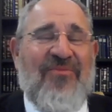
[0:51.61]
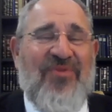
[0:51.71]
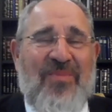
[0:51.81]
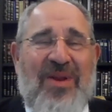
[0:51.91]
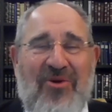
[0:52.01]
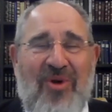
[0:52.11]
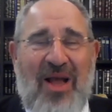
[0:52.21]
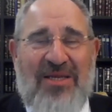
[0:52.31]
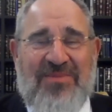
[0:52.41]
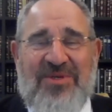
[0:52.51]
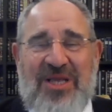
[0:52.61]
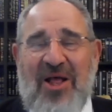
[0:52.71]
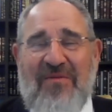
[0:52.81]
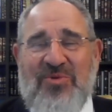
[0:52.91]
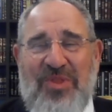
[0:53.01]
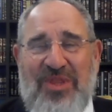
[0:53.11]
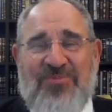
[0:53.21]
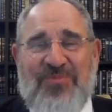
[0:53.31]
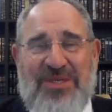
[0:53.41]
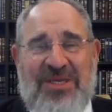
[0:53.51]
familiarized themselves with
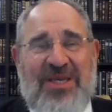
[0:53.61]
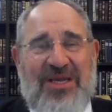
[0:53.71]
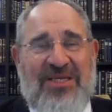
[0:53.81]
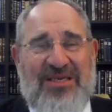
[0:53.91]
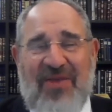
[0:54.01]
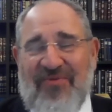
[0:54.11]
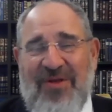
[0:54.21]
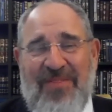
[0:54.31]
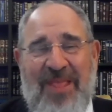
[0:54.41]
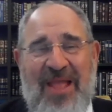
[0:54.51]
this particular sefer,